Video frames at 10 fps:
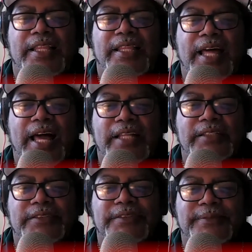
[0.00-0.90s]

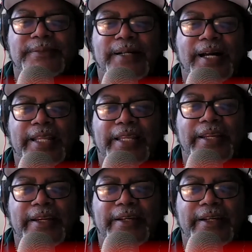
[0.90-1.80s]
that's why
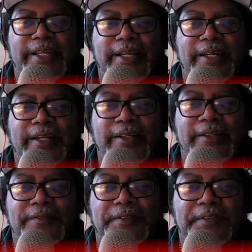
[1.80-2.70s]
you're here,
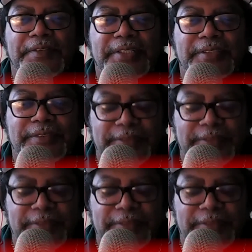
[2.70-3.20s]
for this